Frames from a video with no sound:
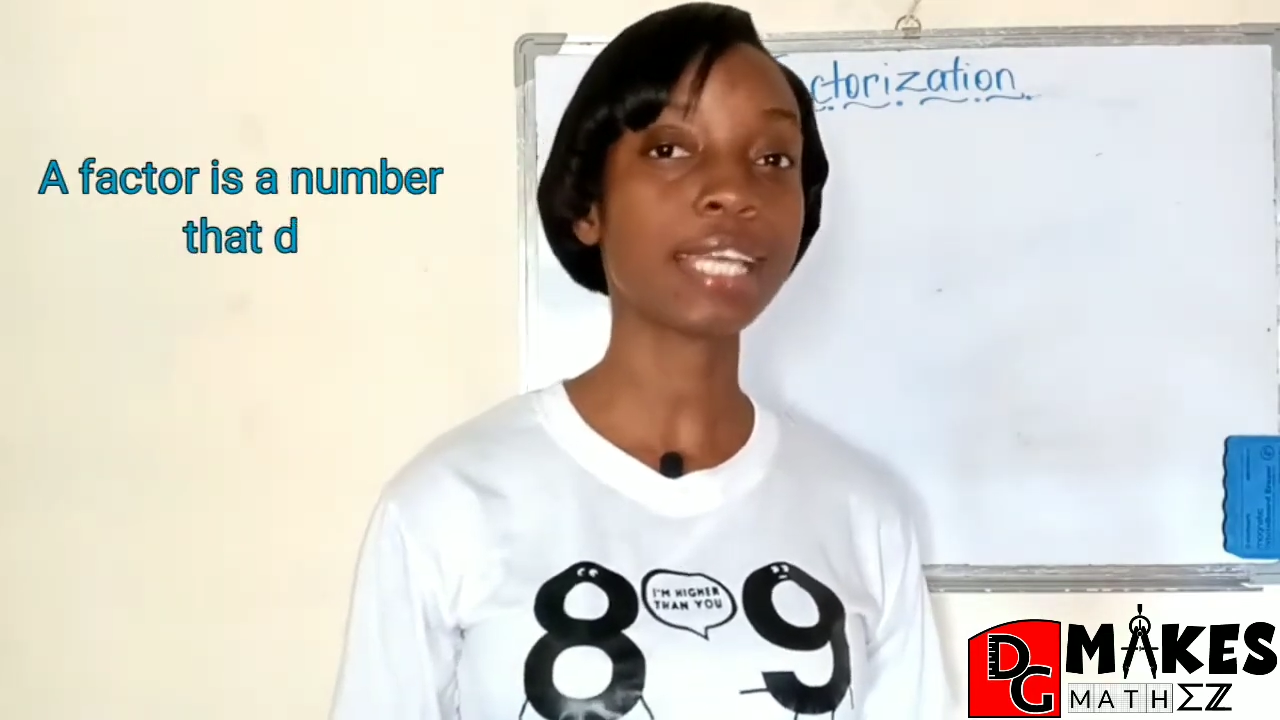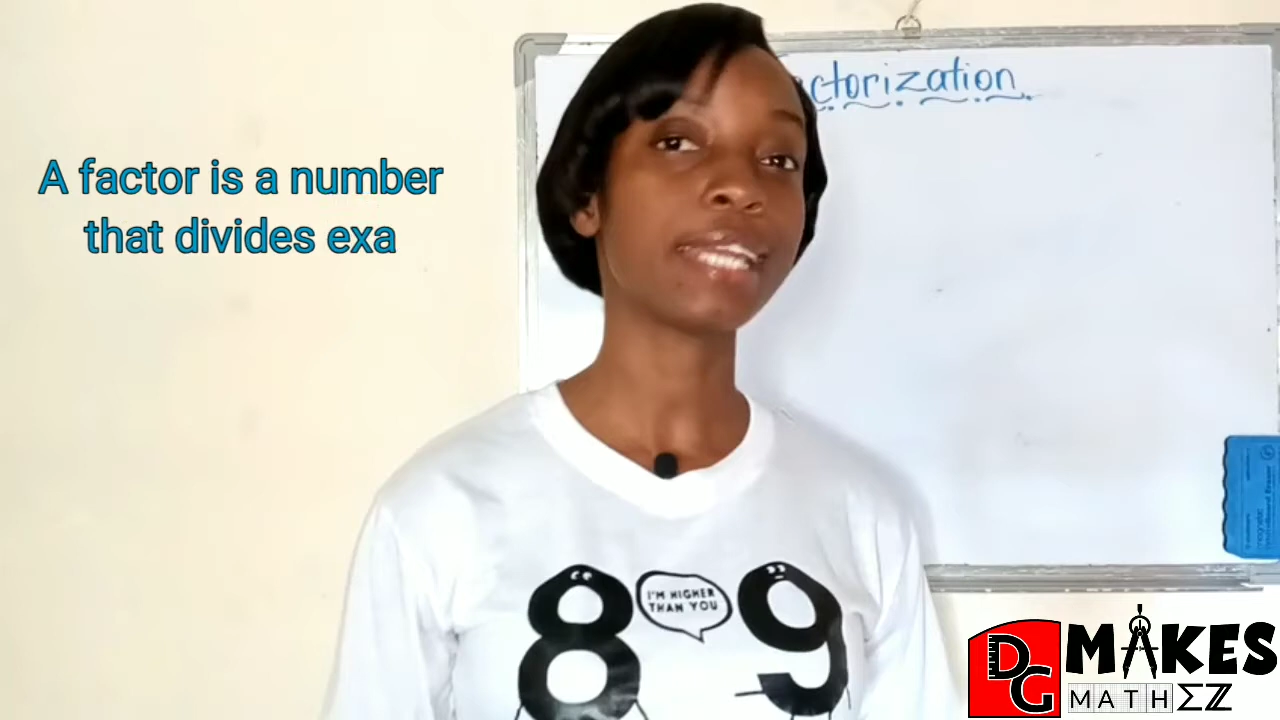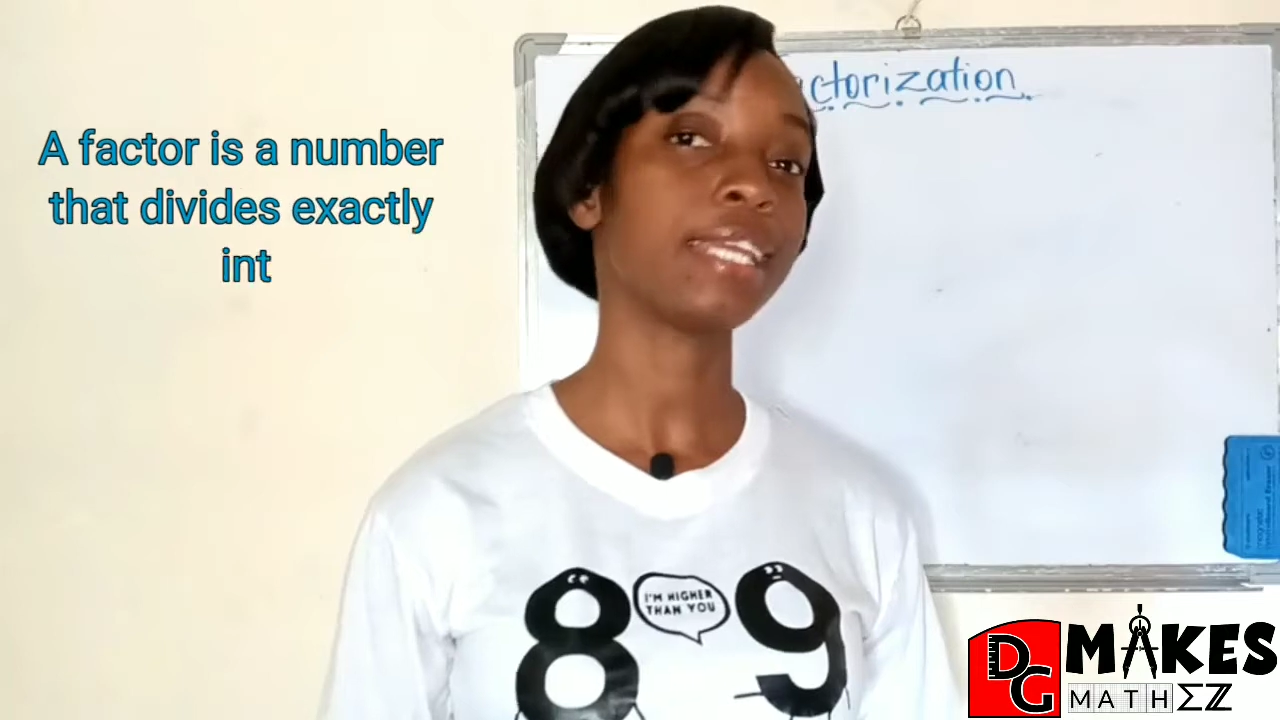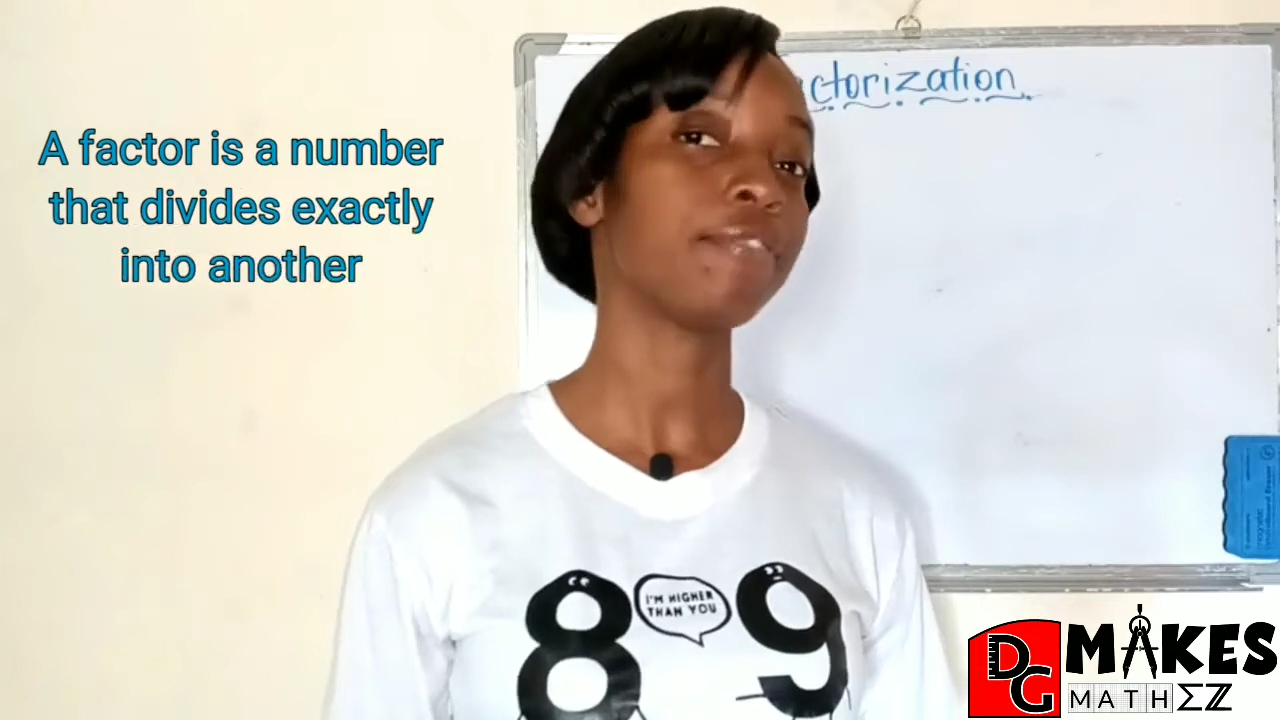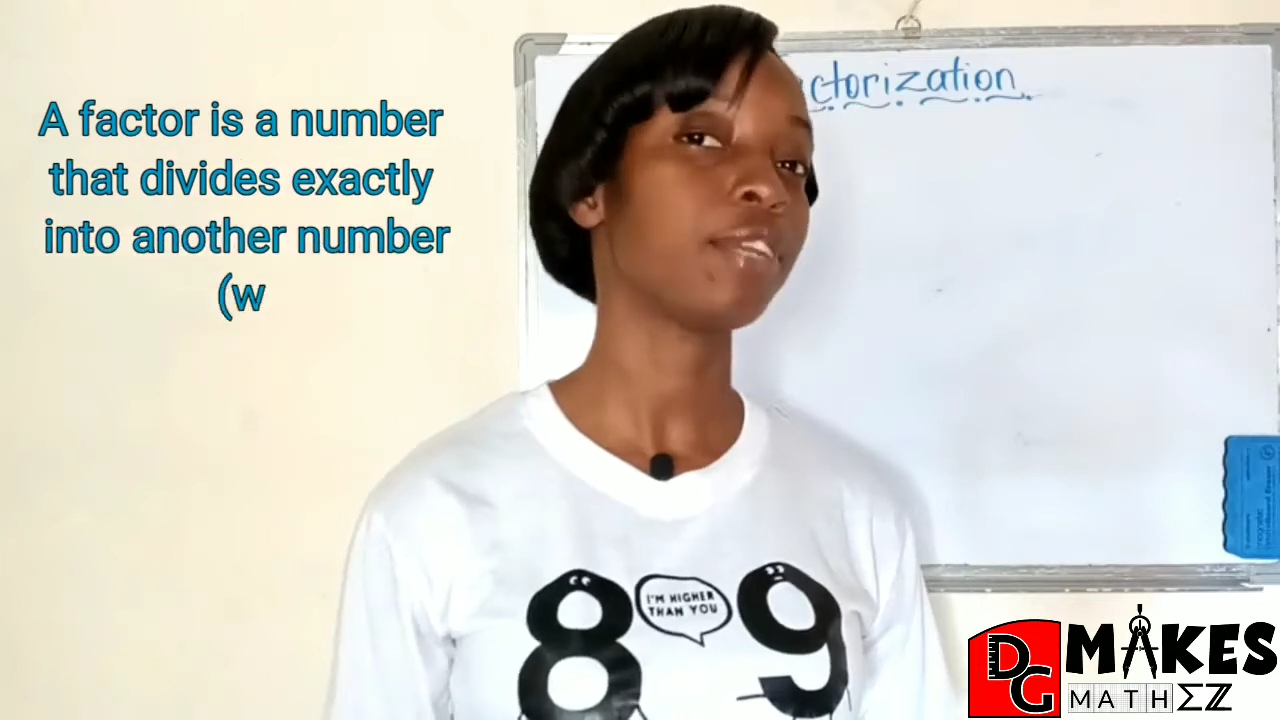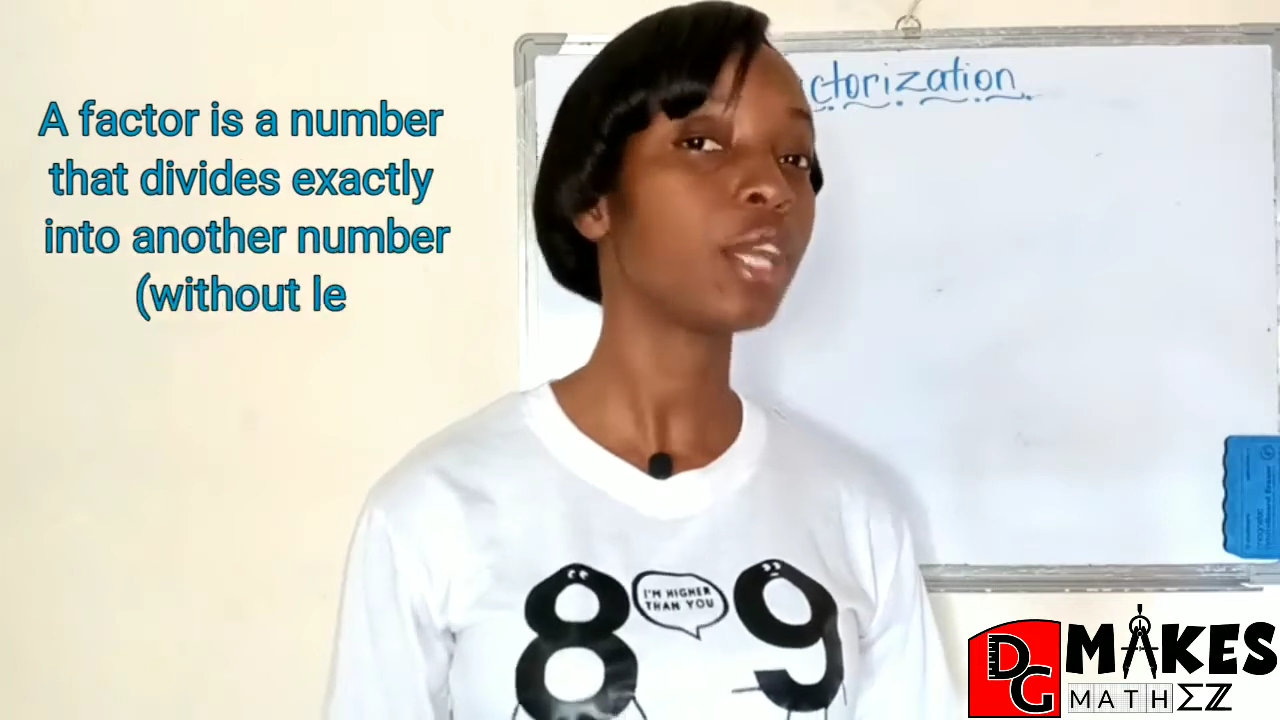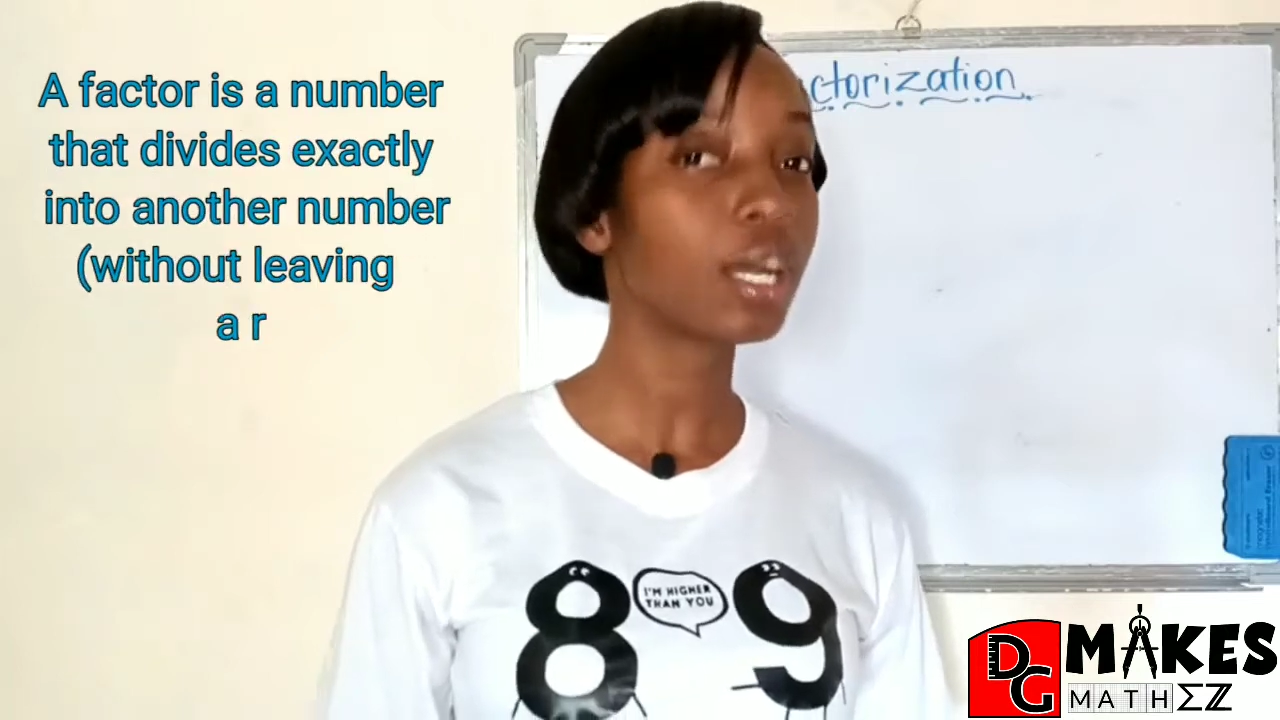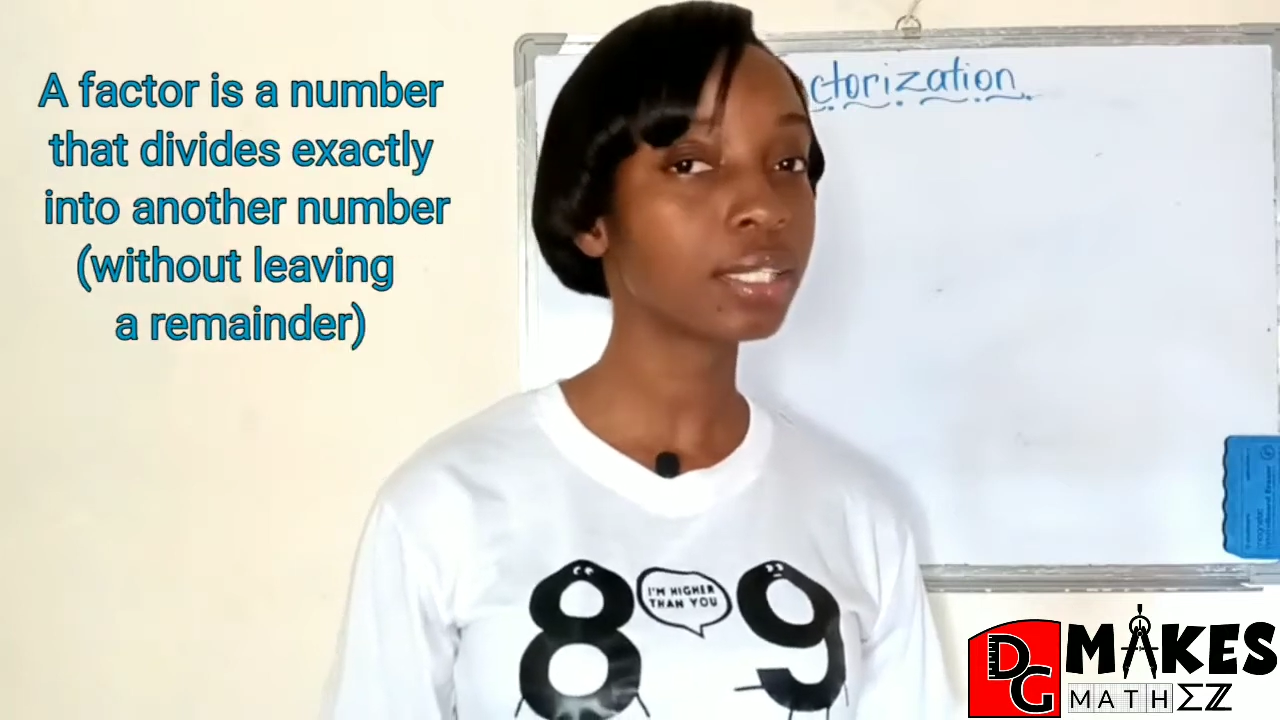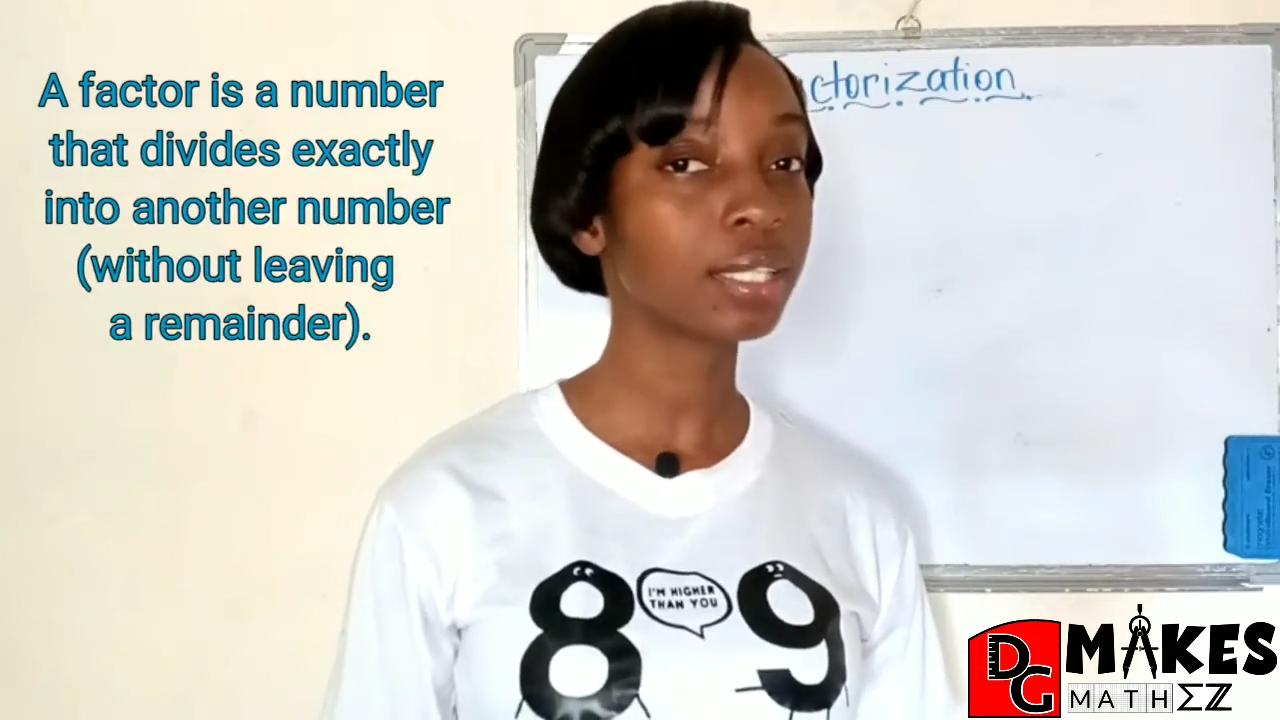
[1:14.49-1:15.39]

and if not,